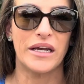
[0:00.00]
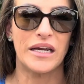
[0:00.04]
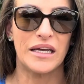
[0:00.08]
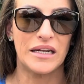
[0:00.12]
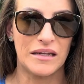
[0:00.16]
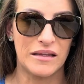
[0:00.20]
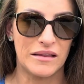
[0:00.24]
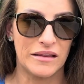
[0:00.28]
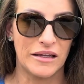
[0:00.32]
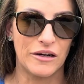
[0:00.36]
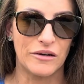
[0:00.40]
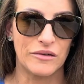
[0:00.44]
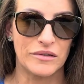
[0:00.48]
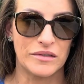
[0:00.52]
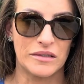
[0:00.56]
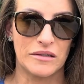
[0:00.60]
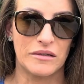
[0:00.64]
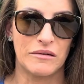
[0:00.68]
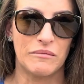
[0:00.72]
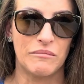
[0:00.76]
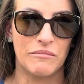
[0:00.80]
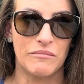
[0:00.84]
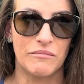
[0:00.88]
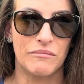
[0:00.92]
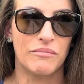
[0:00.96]

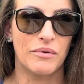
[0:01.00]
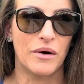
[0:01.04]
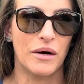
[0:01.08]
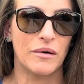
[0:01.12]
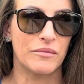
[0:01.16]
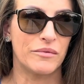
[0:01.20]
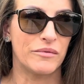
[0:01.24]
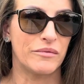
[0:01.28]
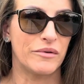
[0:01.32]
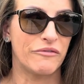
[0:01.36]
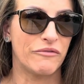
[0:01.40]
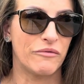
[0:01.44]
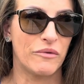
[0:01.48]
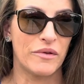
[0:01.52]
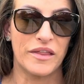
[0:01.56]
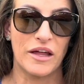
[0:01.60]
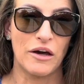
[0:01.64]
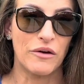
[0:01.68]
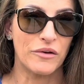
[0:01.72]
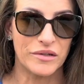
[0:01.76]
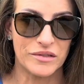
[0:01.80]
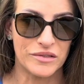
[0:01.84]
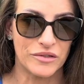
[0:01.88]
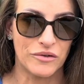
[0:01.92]
$80,000 probably without a